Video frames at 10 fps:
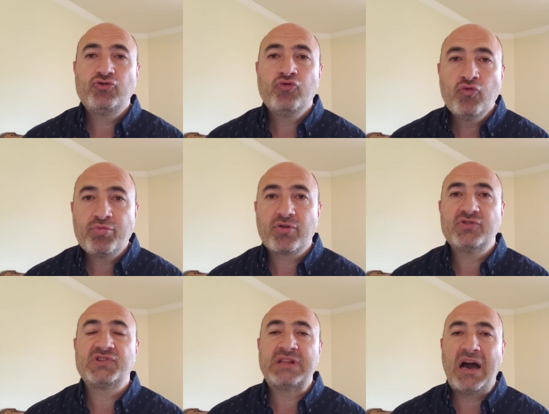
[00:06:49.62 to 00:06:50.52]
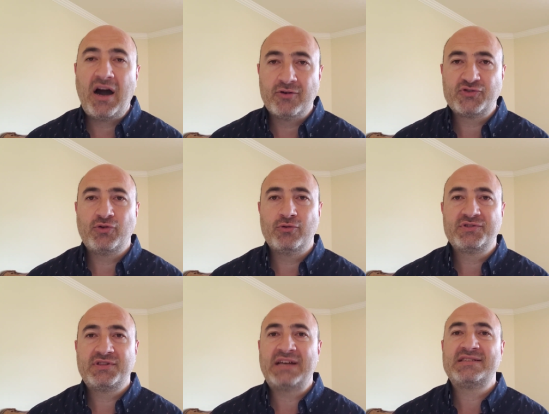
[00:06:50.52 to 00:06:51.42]
two person
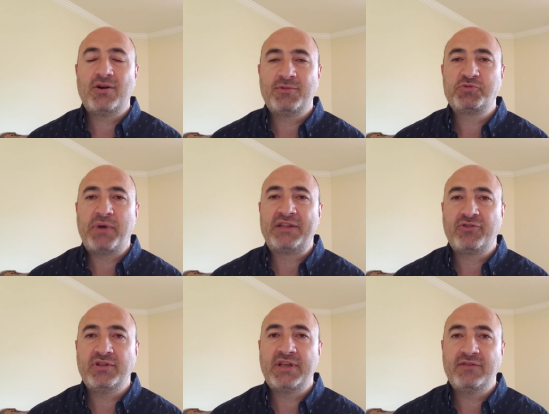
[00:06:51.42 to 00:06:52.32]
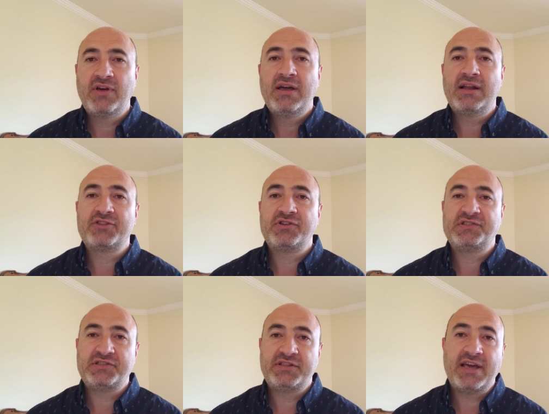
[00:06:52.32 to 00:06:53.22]
households. That's how much battery they,
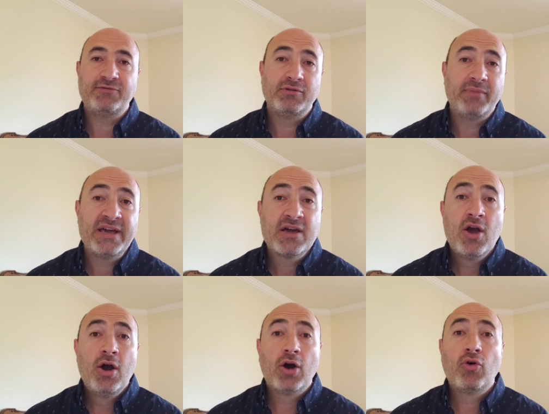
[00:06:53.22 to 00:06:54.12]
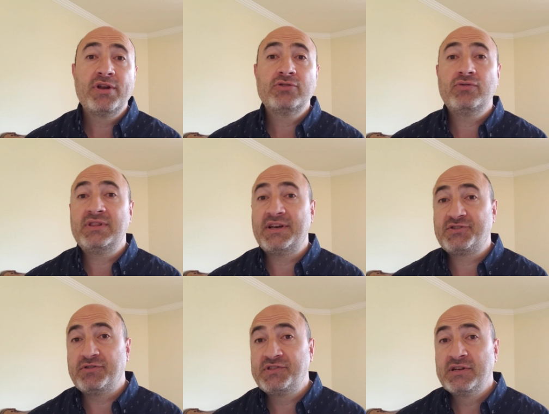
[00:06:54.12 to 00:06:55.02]
electricity they will make. According to
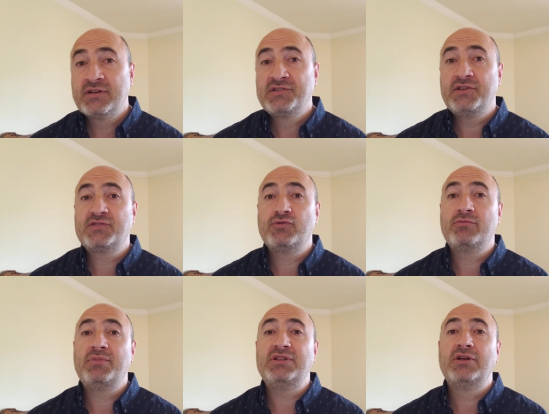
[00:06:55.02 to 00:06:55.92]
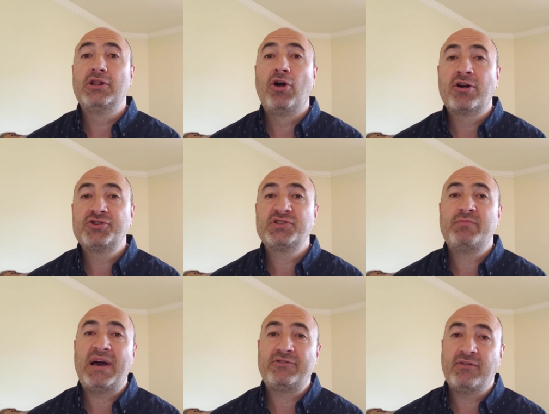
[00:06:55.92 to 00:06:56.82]
industry circles, this would be the largest
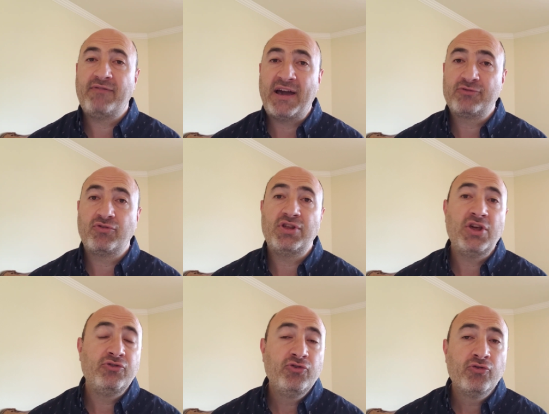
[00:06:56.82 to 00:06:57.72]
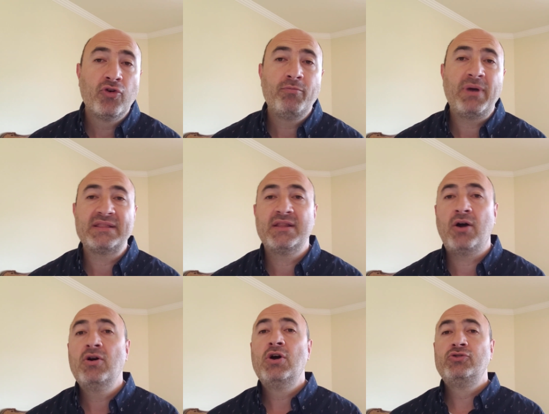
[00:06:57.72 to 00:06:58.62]
battery factory in Europe, but now
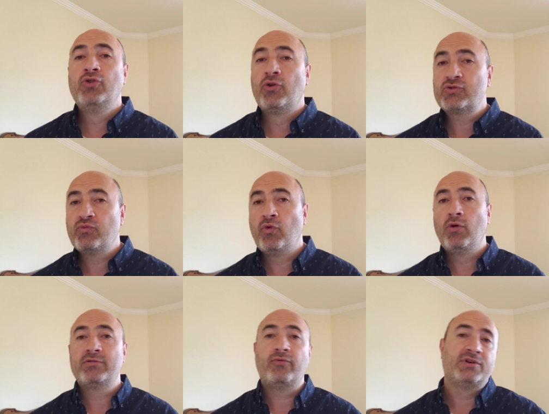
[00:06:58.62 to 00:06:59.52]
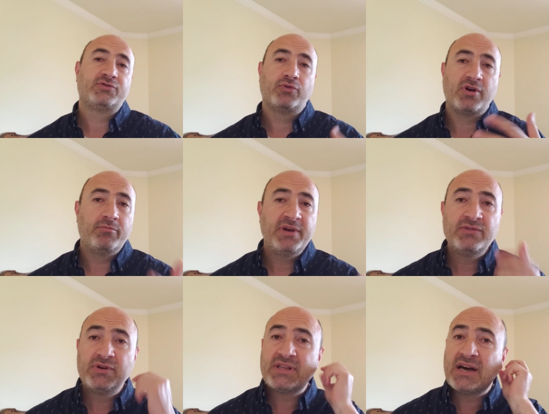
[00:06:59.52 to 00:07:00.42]
Northvolt wants to compete
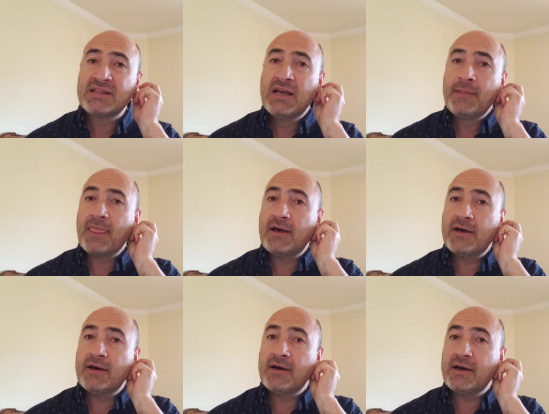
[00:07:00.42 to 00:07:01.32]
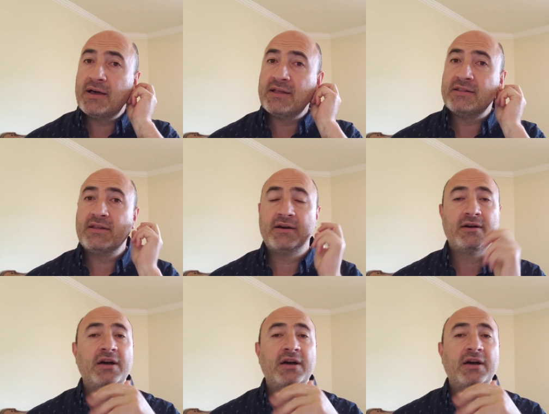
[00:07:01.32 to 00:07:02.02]
with that uh, and, uh,